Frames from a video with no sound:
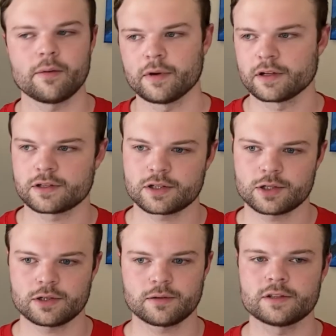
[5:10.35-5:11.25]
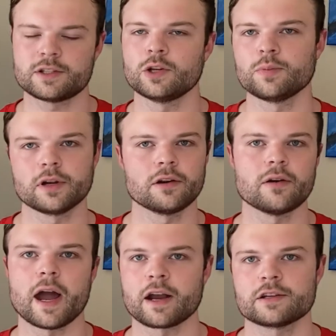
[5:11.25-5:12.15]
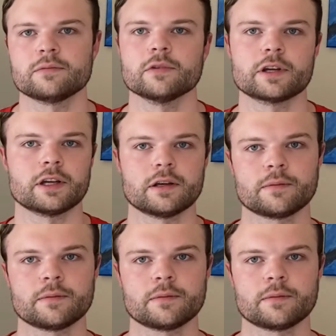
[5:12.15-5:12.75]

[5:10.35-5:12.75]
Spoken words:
much superhero action we're getting.